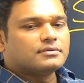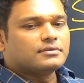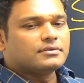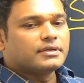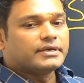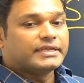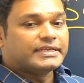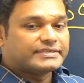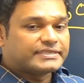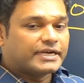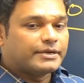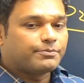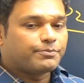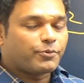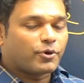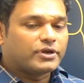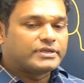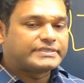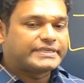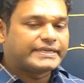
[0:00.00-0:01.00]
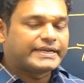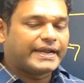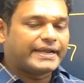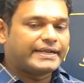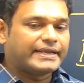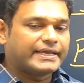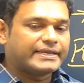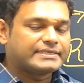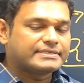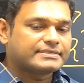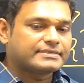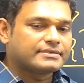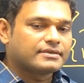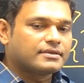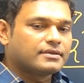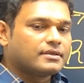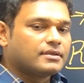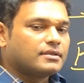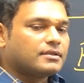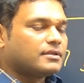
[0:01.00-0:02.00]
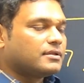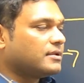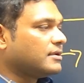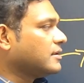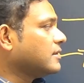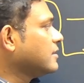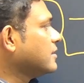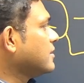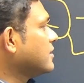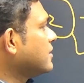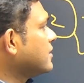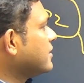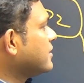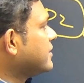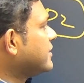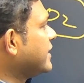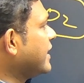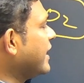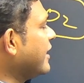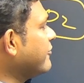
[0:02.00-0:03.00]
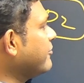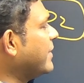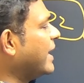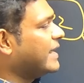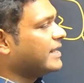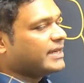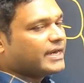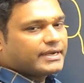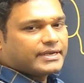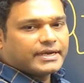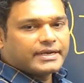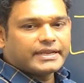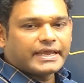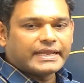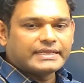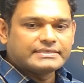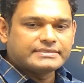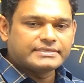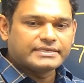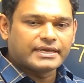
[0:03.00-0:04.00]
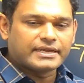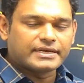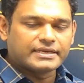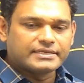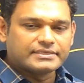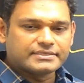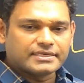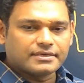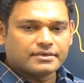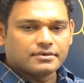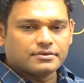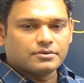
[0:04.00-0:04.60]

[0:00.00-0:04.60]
recent policy guidelines, they have mandated NCR region